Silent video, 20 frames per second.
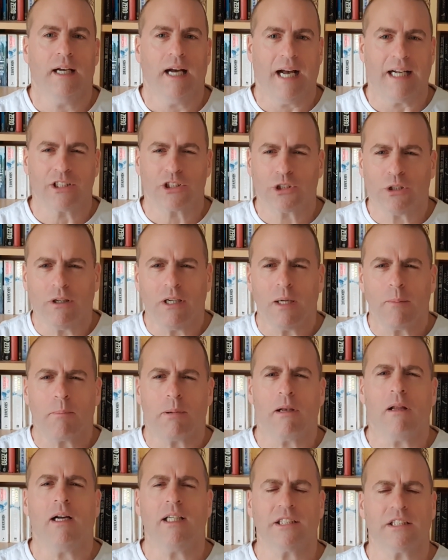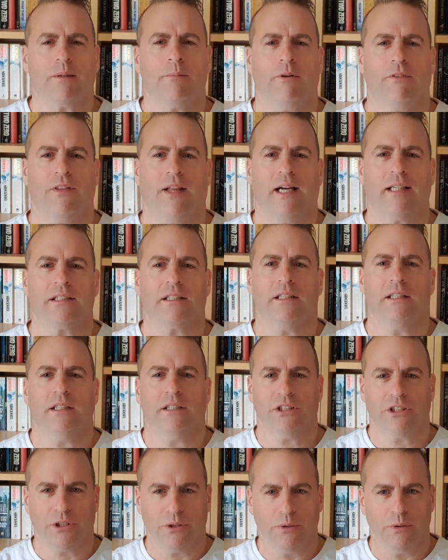and try and apply some of that
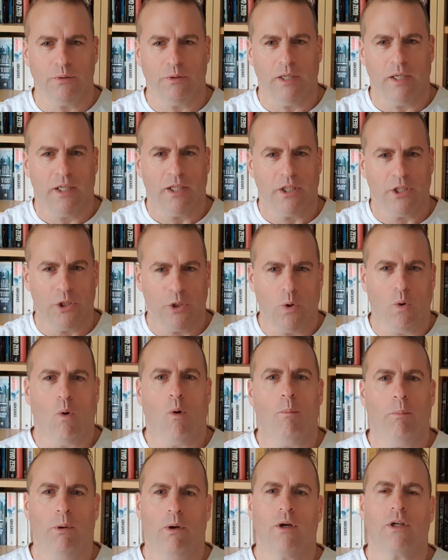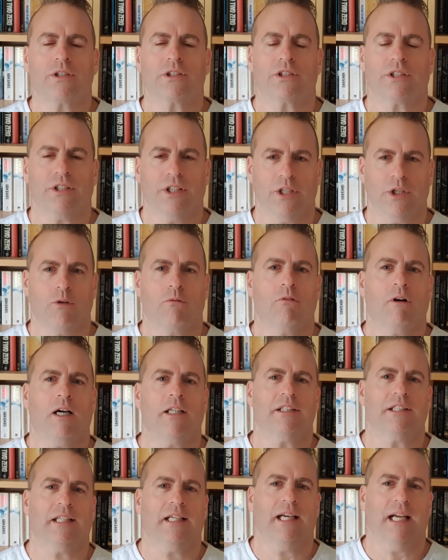to your books that you're
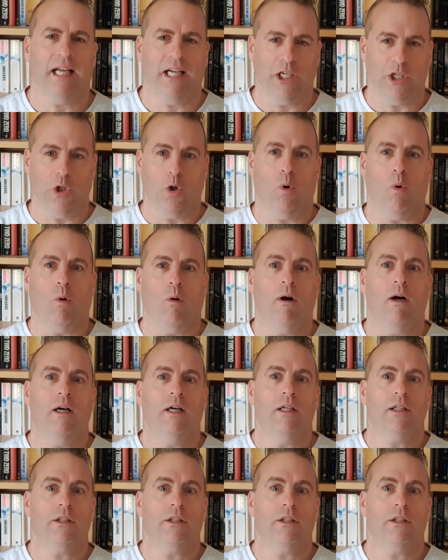writing in your